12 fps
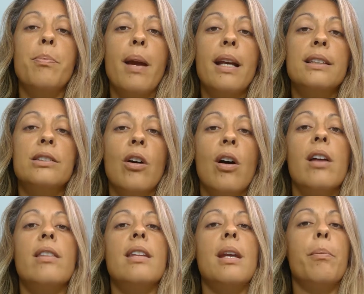based
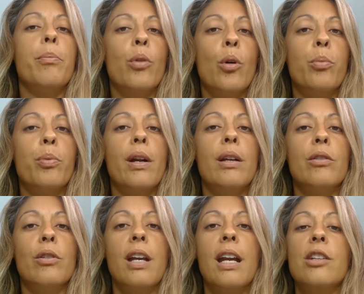on the appropriate
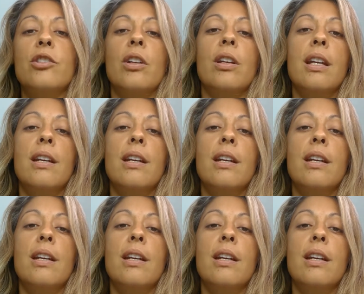location.